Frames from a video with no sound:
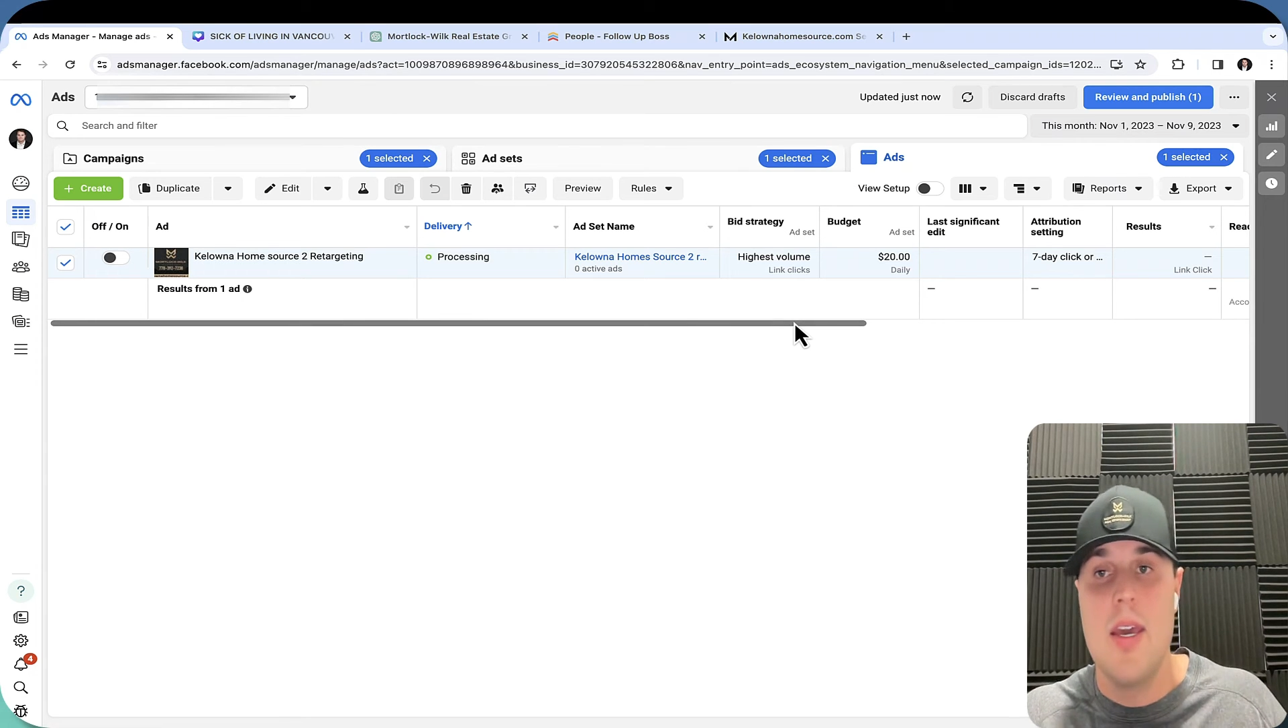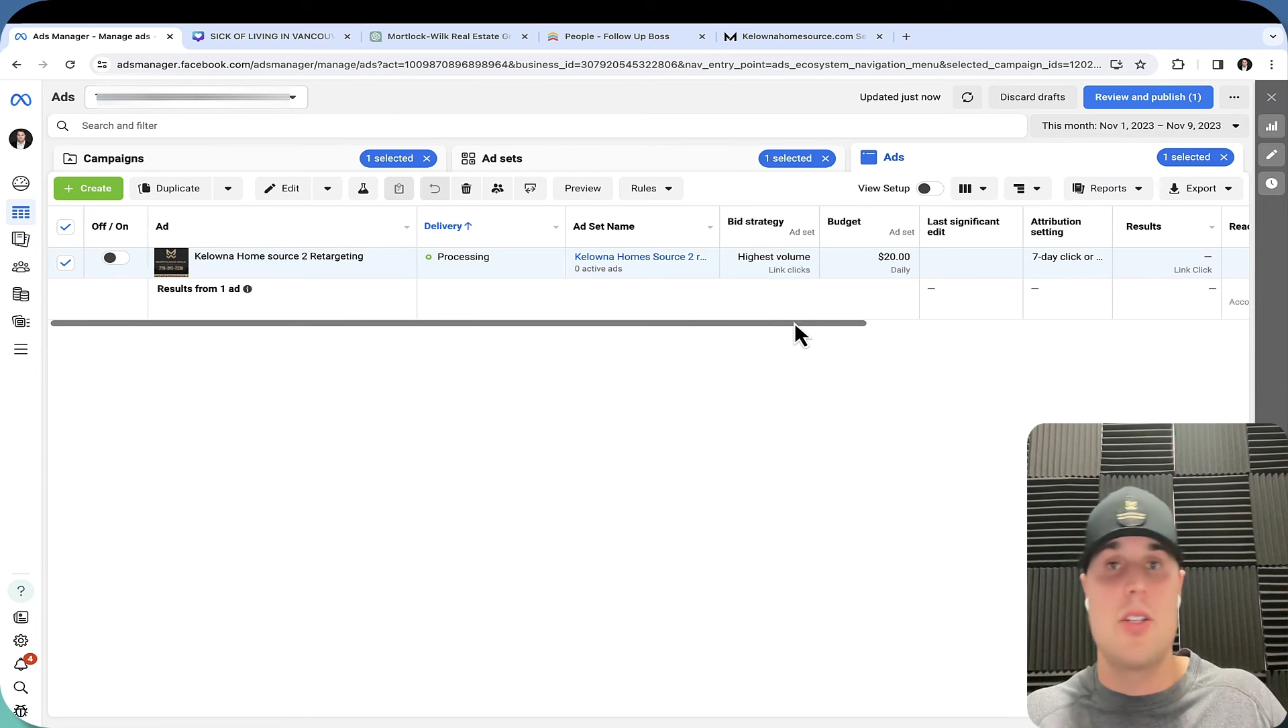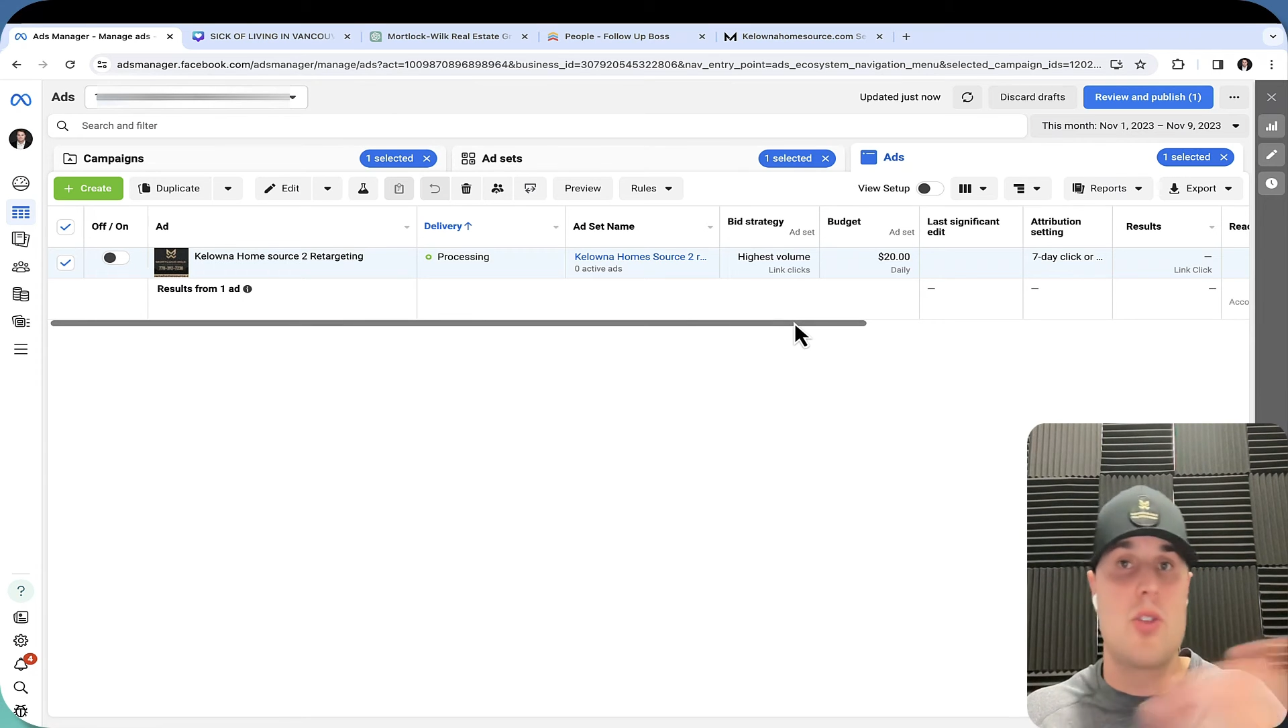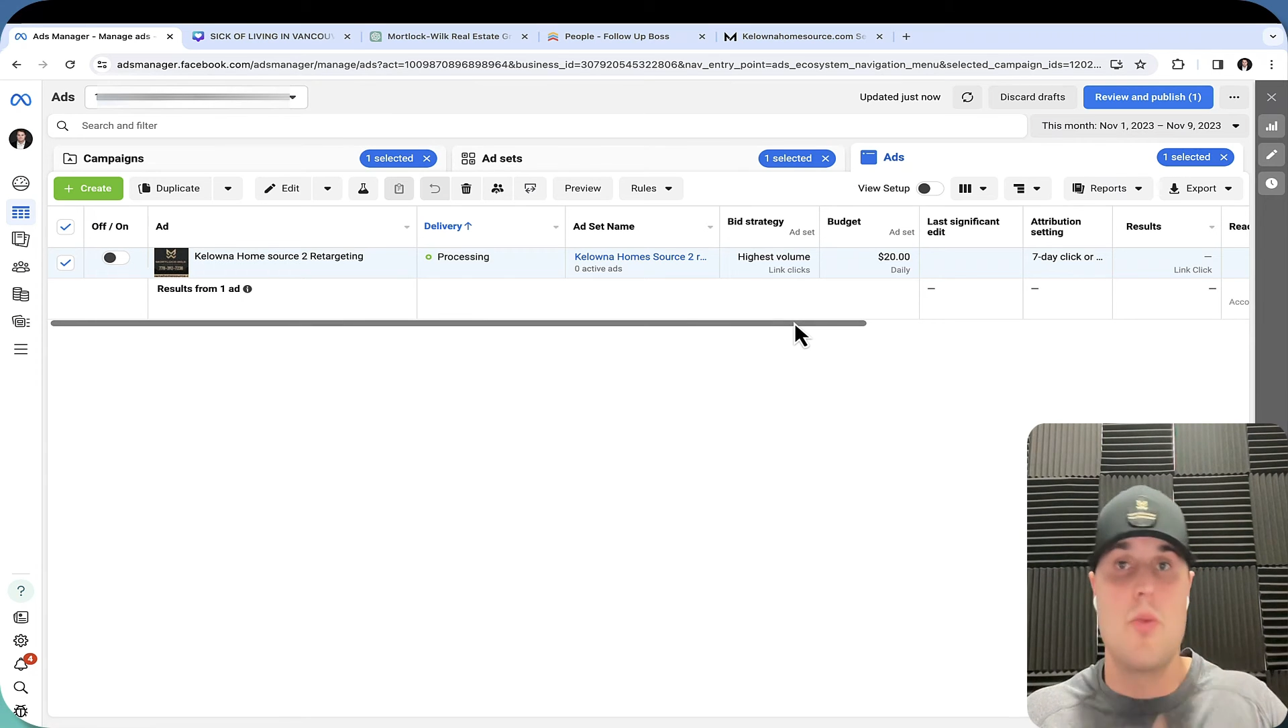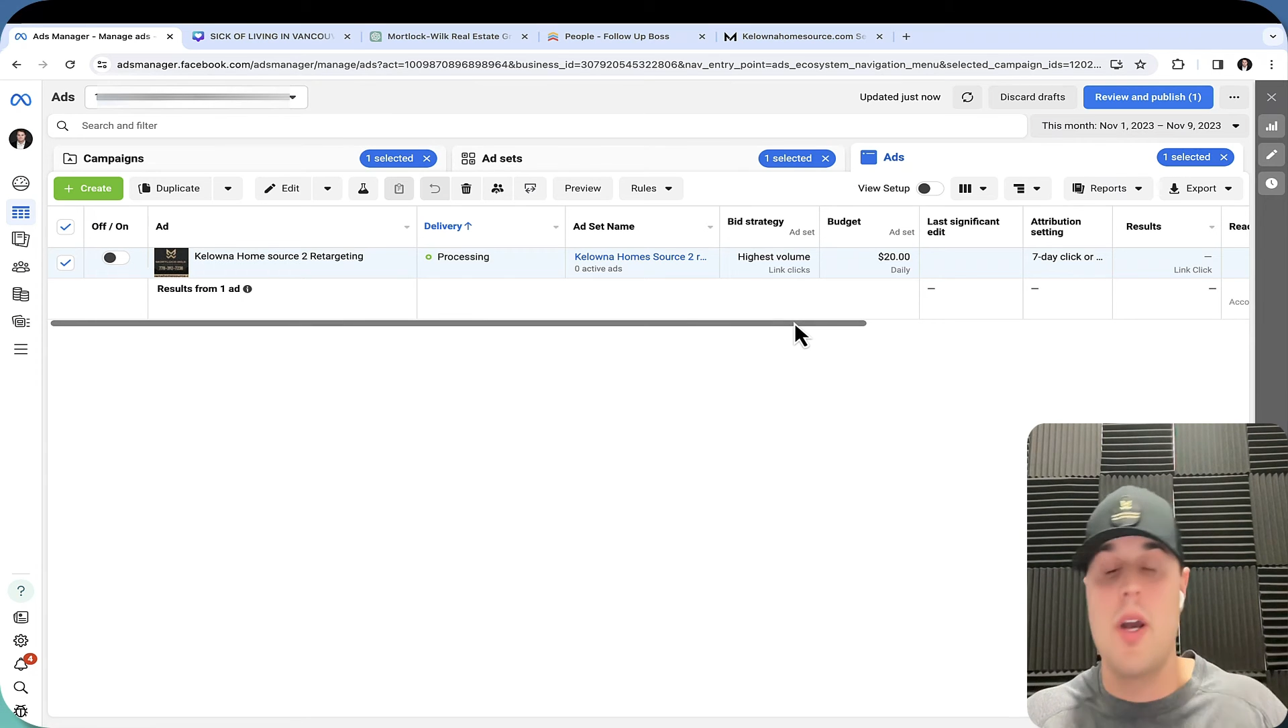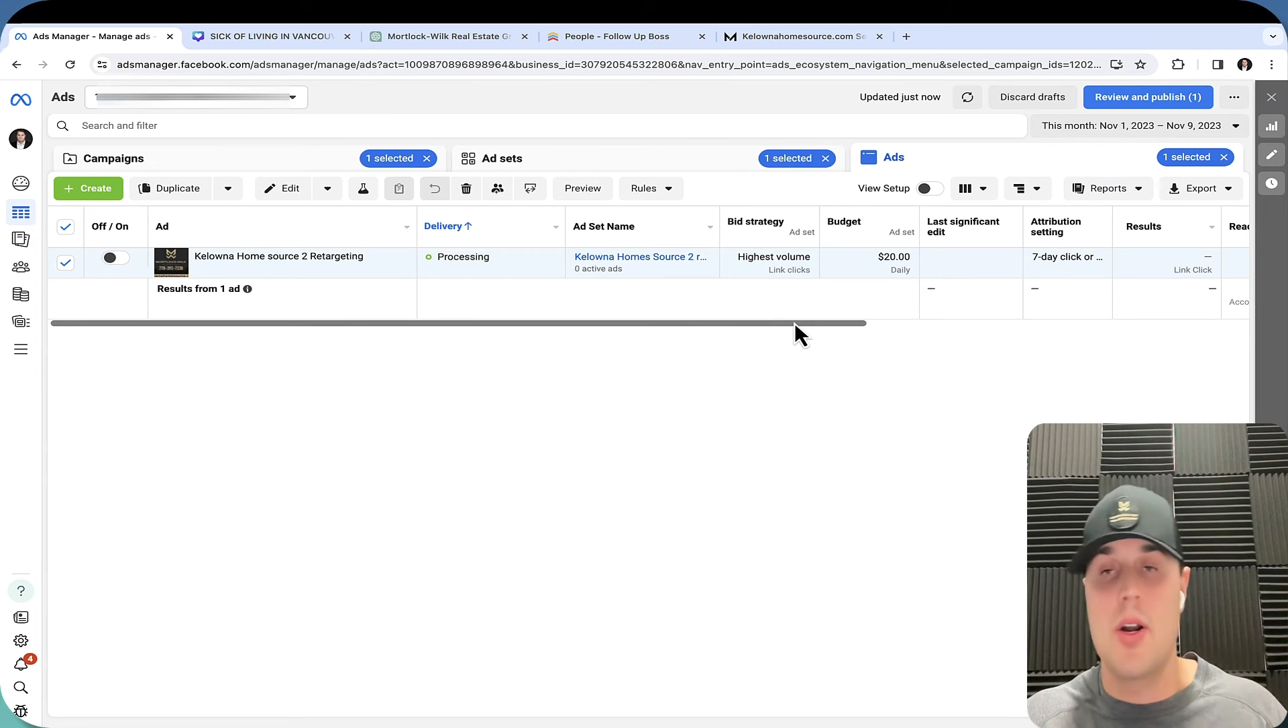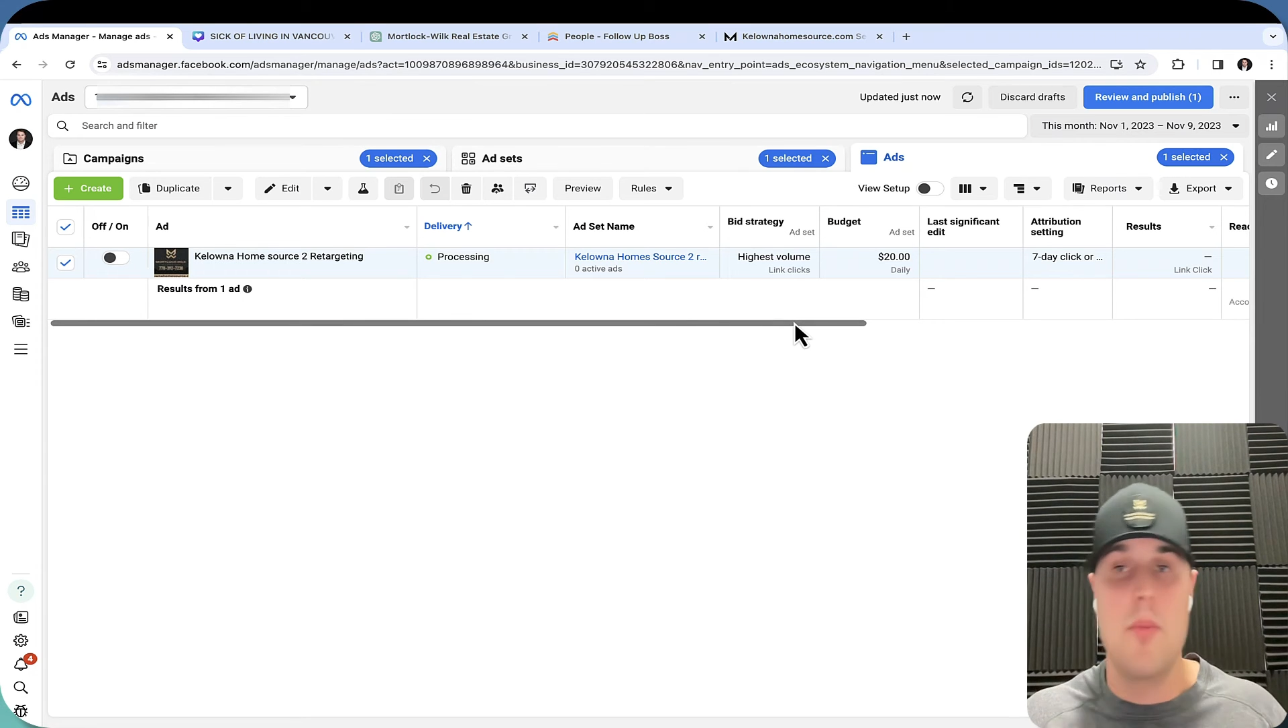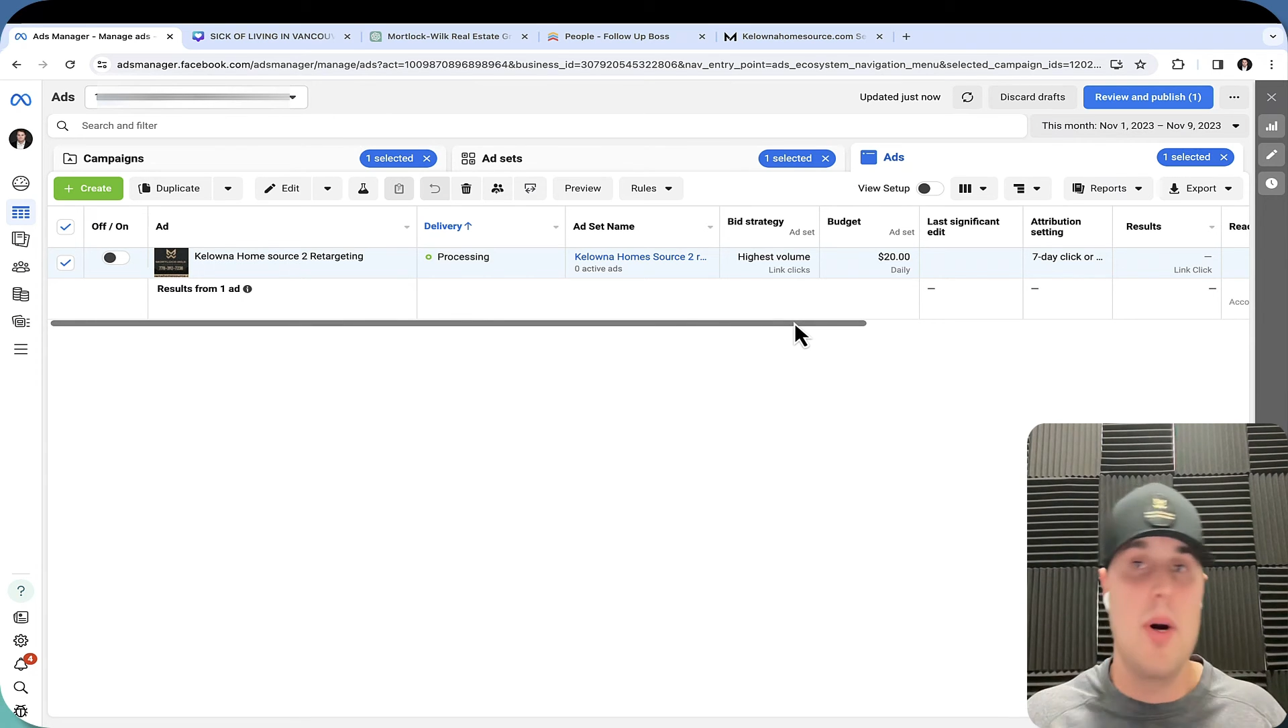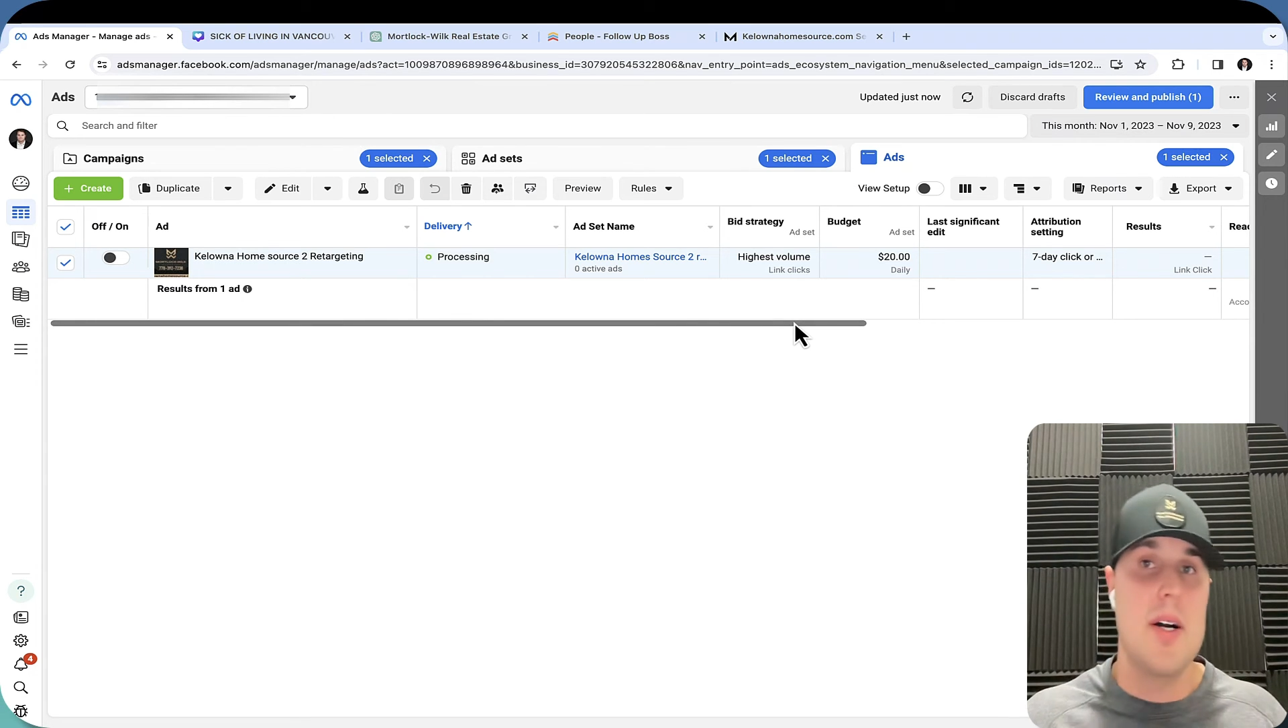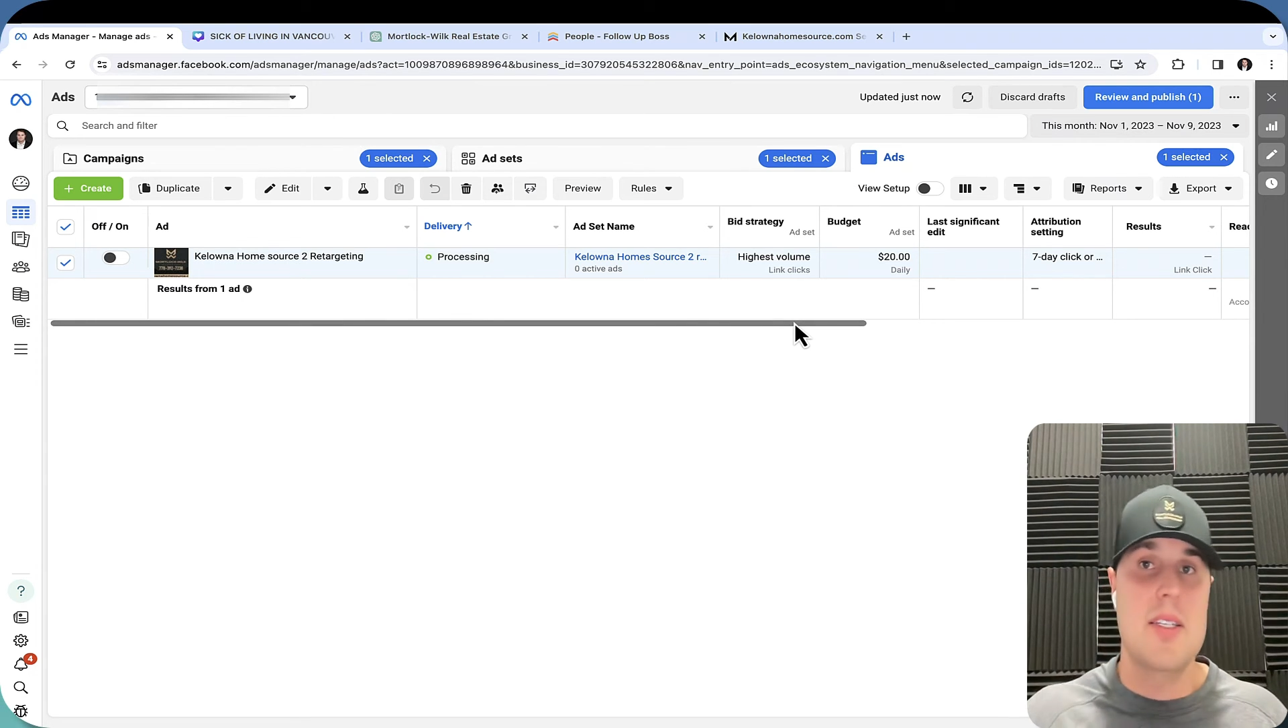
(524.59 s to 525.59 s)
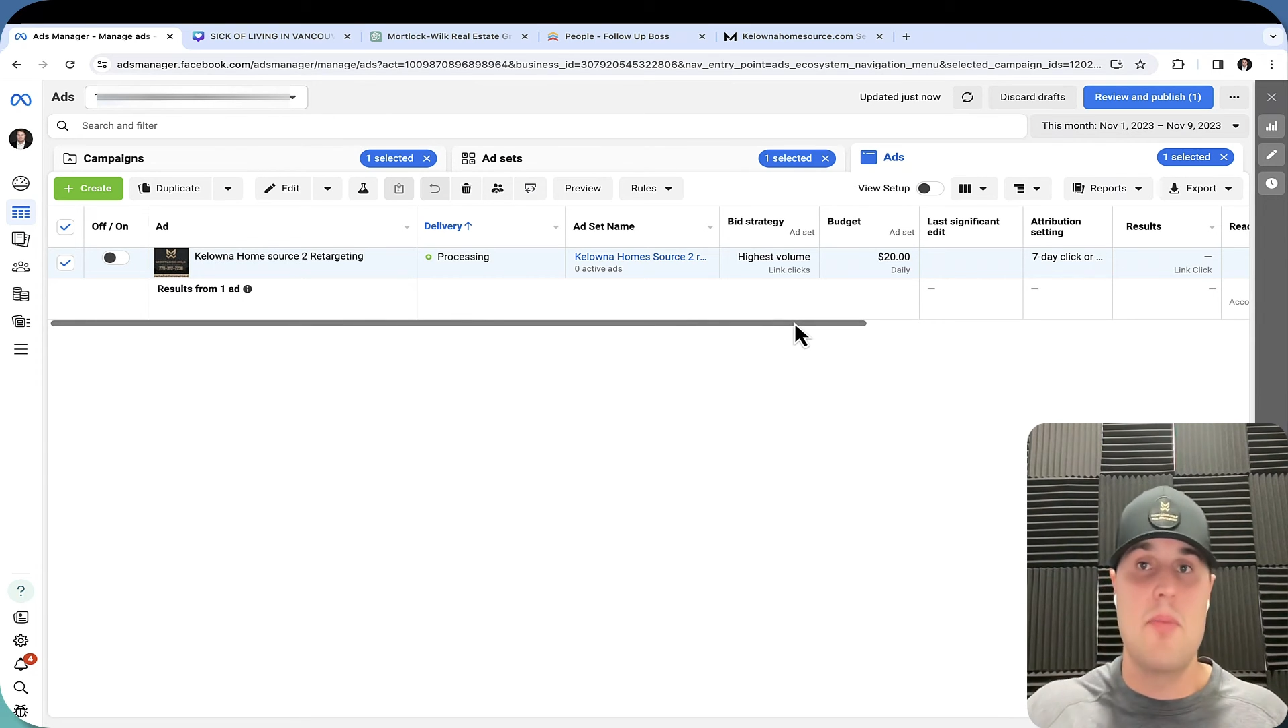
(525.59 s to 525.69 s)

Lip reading: that's $300